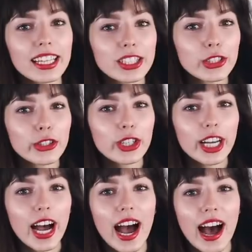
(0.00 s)
Let's
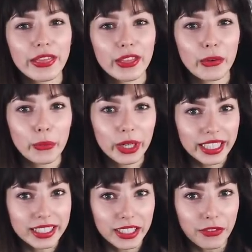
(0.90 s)
look at the
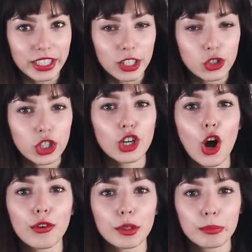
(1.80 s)
wiki definition
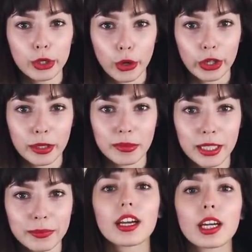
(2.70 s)
of a
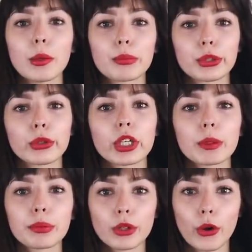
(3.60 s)
programmer.
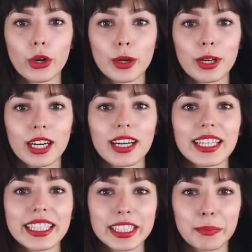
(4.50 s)
Computer
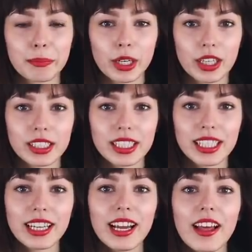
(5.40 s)
programmer is a
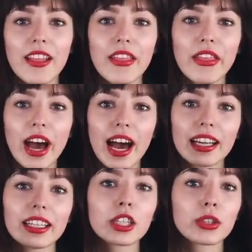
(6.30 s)
person
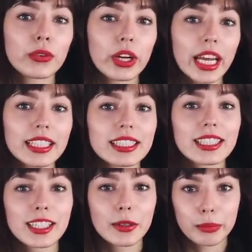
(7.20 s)
that
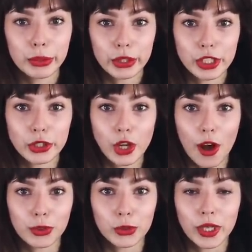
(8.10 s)
creates computer
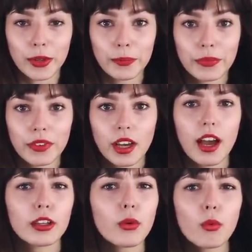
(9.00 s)
software.
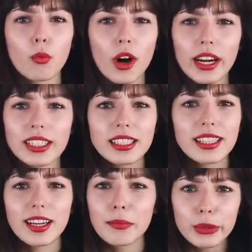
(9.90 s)
And what
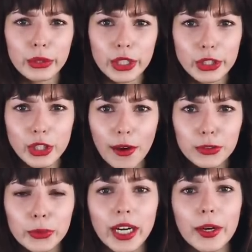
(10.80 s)
is computer
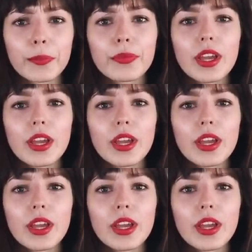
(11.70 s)
software?